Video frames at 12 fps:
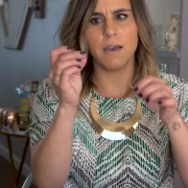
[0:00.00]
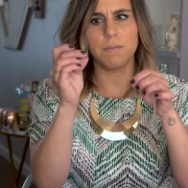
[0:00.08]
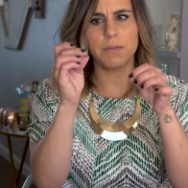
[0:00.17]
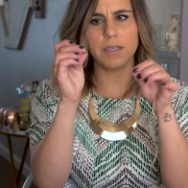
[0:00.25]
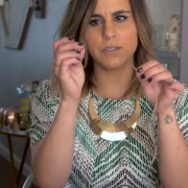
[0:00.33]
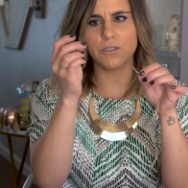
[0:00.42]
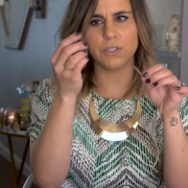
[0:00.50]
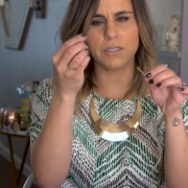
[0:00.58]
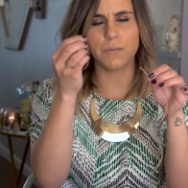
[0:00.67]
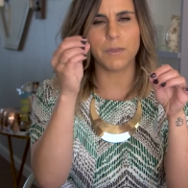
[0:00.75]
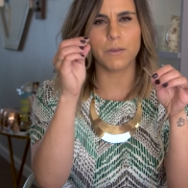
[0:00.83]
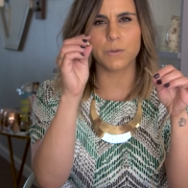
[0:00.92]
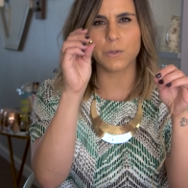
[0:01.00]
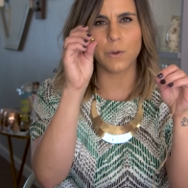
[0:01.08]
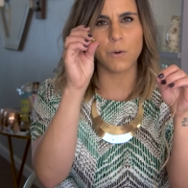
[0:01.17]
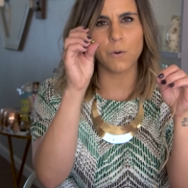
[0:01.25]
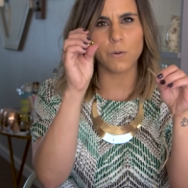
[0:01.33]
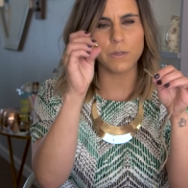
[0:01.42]
Um, these are just some of those
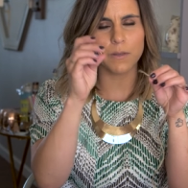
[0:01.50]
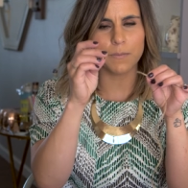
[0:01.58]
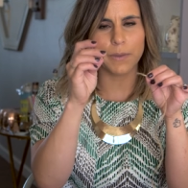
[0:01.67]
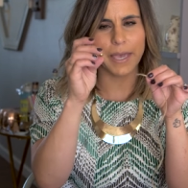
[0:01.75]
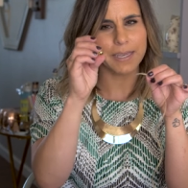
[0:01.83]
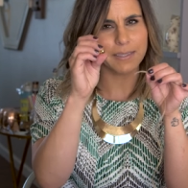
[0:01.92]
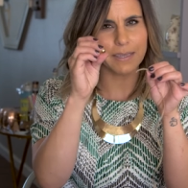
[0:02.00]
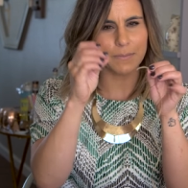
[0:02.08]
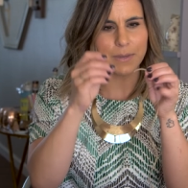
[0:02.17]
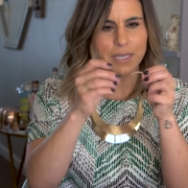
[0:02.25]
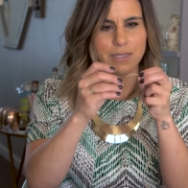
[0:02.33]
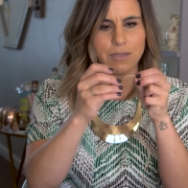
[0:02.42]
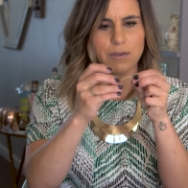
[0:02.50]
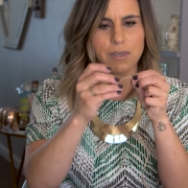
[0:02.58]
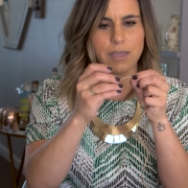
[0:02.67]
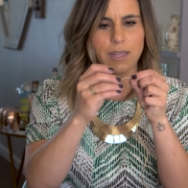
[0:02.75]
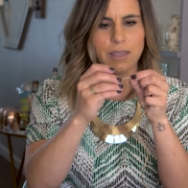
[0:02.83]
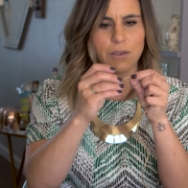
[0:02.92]
gold plastic beads you
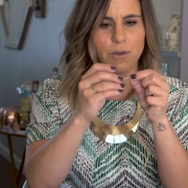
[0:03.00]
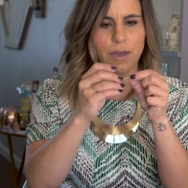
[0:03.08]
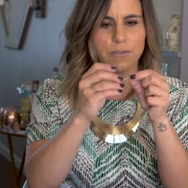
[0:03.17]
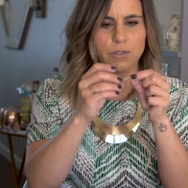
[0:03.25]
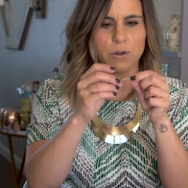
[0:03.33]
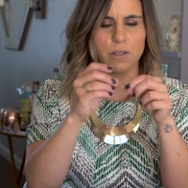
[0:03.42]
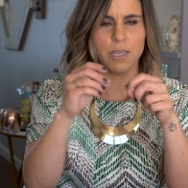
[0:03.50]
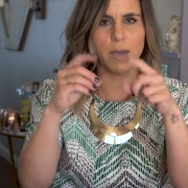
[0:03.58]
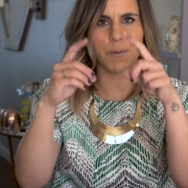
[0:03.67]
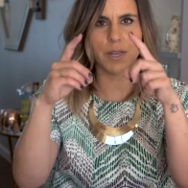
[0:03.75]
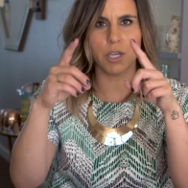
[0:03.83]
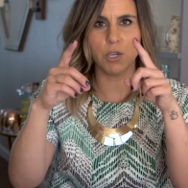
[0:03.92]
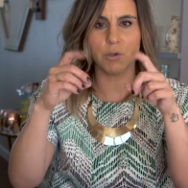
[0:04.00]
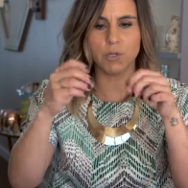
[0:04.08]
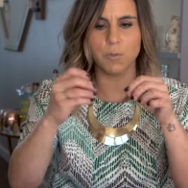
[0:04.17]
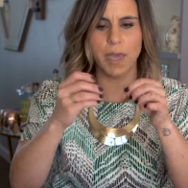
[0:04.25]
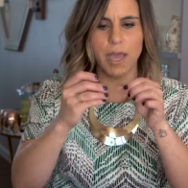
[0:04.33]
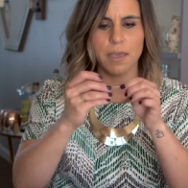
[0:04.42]
can get at the craft store. They come in a
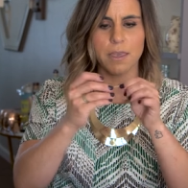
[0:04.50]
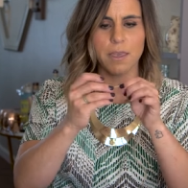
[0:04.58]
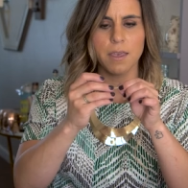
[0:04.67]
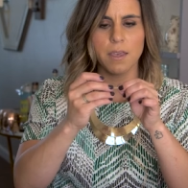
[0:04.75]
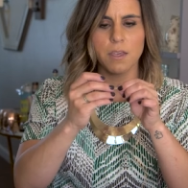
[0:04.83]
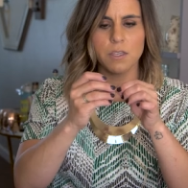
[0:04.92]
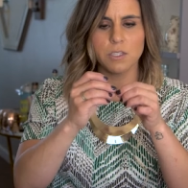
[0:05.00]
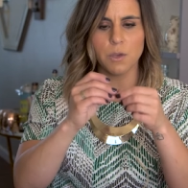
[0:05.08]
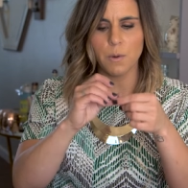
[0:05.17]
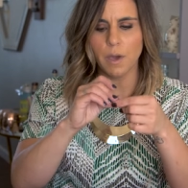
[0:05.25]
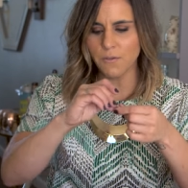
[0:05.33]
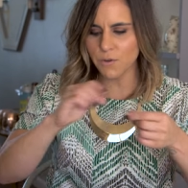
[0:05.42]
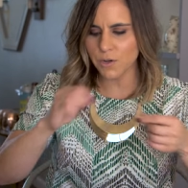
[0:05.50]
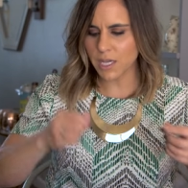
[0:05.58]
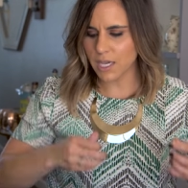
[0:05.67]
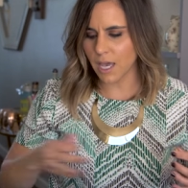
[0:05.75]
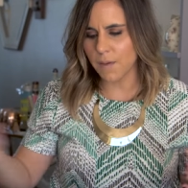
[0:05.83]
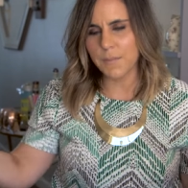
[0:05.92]
huge bag. So I've
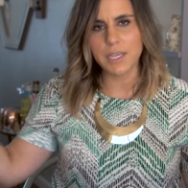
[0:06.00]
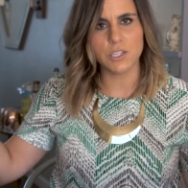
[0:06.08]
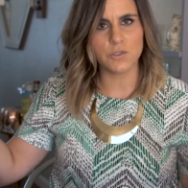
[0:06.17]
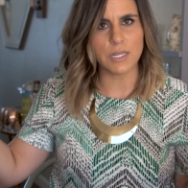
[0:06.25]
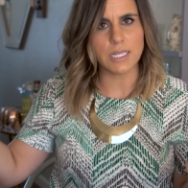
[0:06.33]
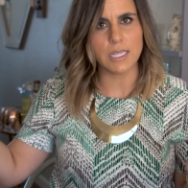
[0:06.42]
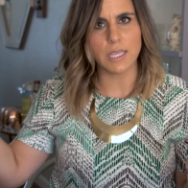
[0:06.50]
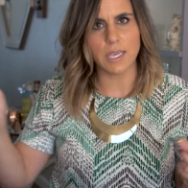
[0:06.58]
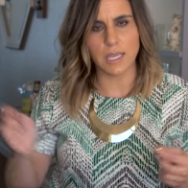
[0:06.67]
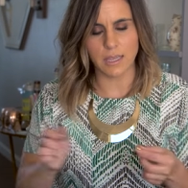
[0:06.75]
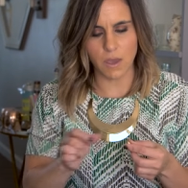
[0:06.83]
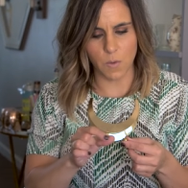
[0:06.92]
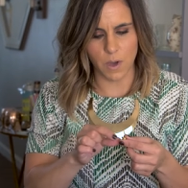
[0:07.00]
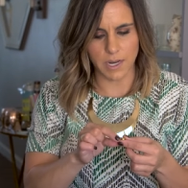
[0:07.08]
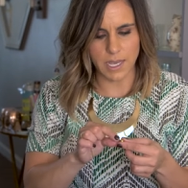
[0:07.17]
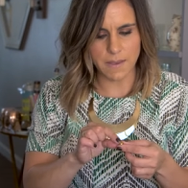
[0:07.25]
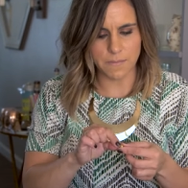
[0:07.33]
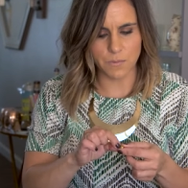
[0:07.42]
already cut my string to the length I
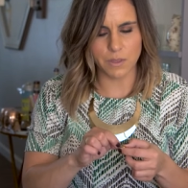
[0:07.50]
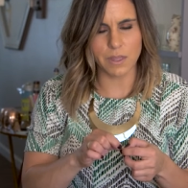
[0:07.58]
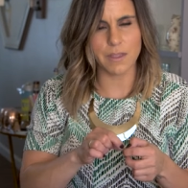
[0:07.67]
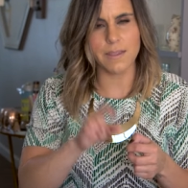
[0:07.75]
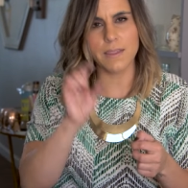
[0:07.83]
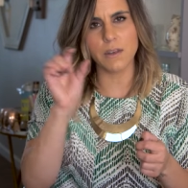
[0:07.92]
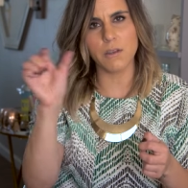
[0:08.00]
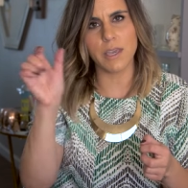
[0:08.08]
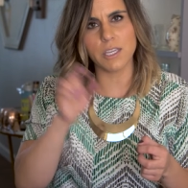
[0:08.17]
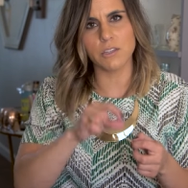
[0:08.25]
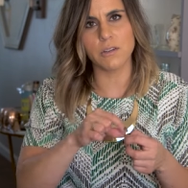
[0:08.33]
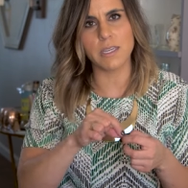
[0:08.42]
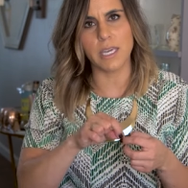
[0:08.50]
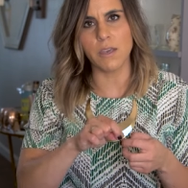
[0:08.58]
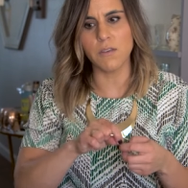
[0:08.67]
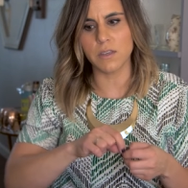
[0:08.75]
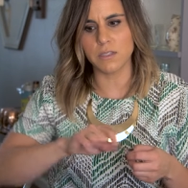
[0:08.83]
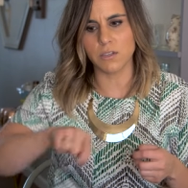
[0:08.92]
want it with a little extra
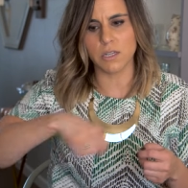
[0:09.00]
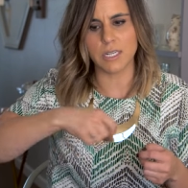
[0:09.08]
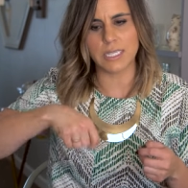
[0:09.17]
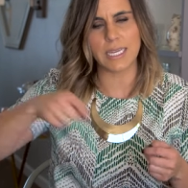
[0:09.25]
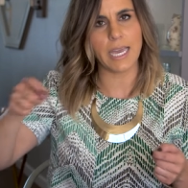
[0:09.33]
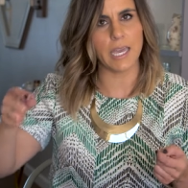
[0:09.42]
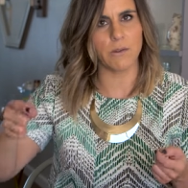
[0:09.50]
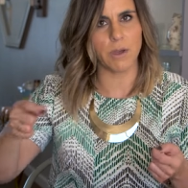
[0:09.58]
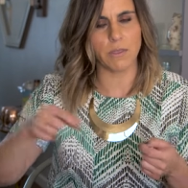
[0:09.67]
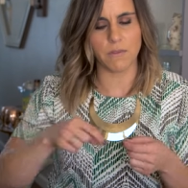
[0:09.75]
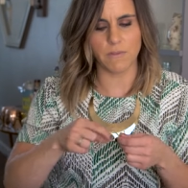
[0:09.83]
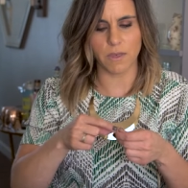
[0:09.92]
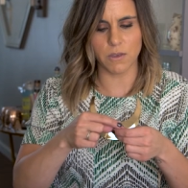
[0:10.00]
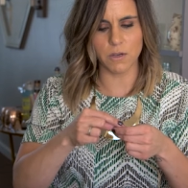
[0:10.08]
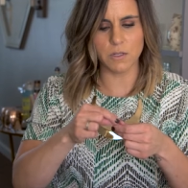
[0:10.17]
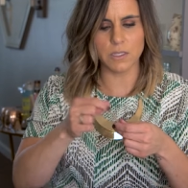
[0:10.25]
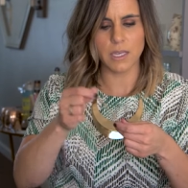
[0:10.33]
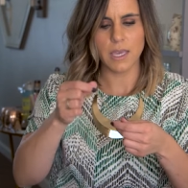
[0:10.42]
give because you're gonna tie it around the
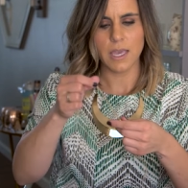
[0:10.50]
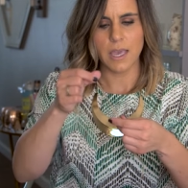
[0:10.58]
feathers.